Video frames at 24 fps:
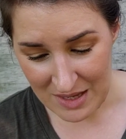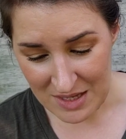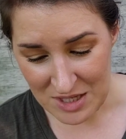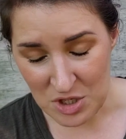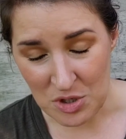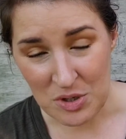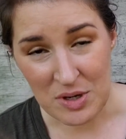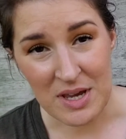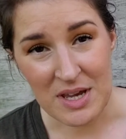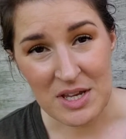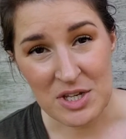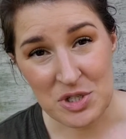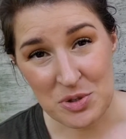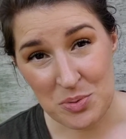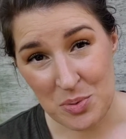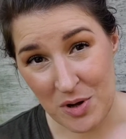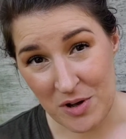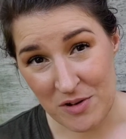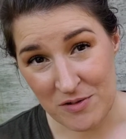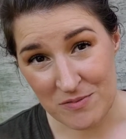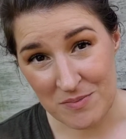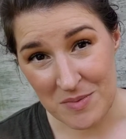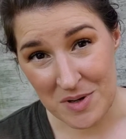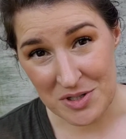You get
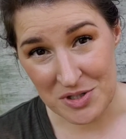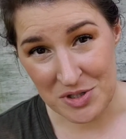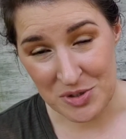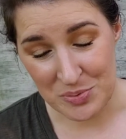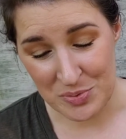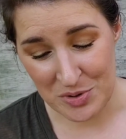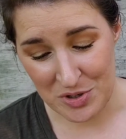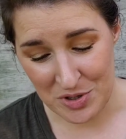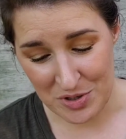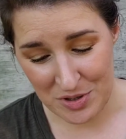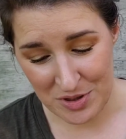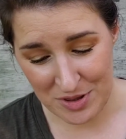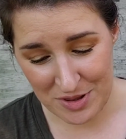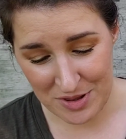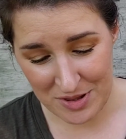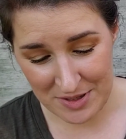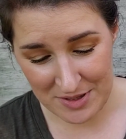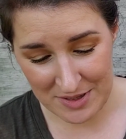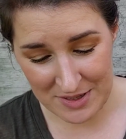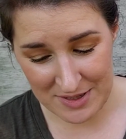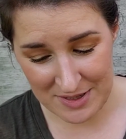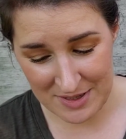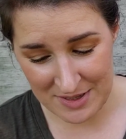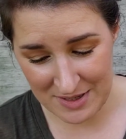12 months worth.
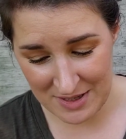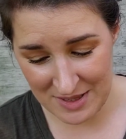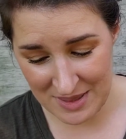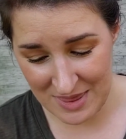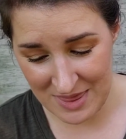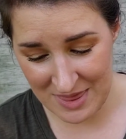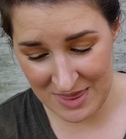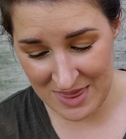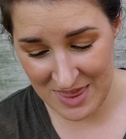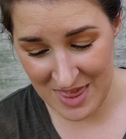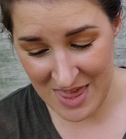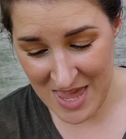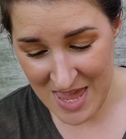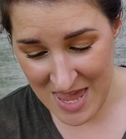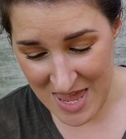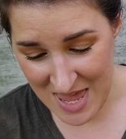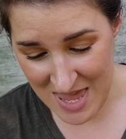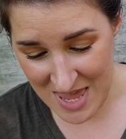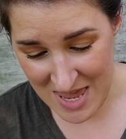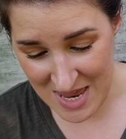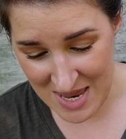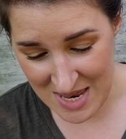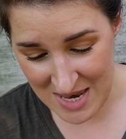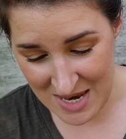
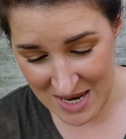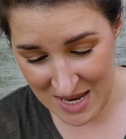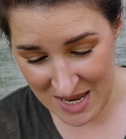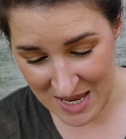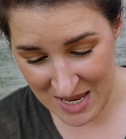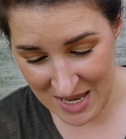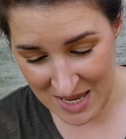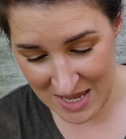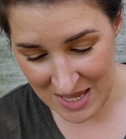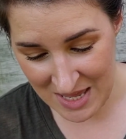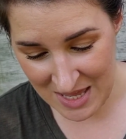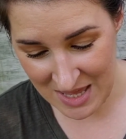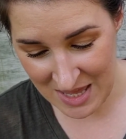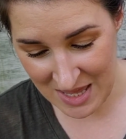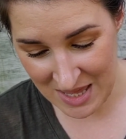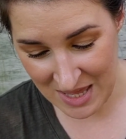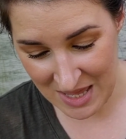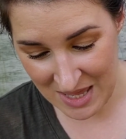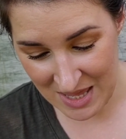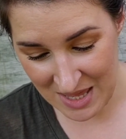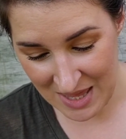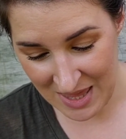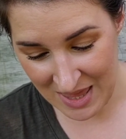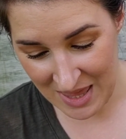Then
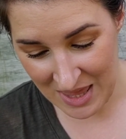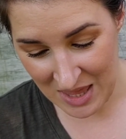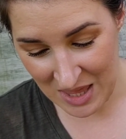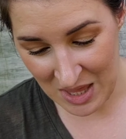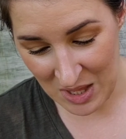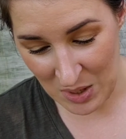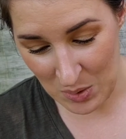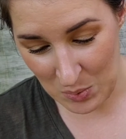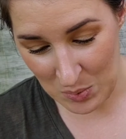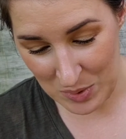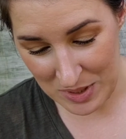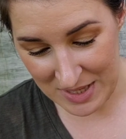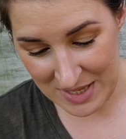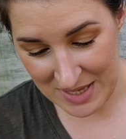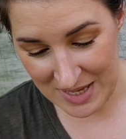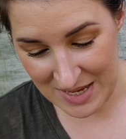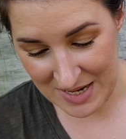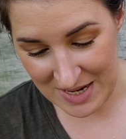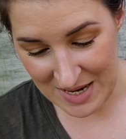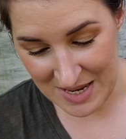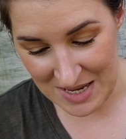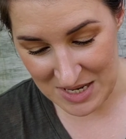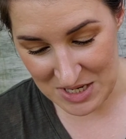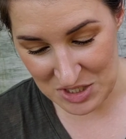we
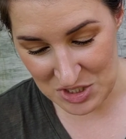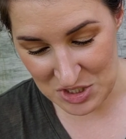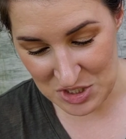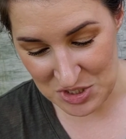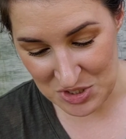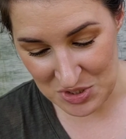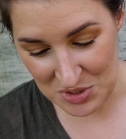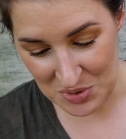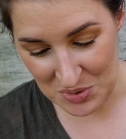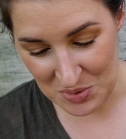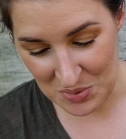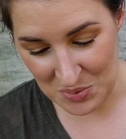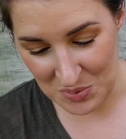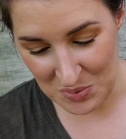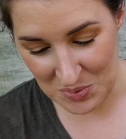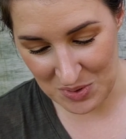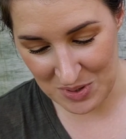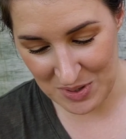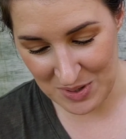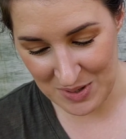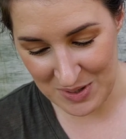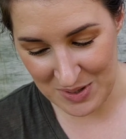get into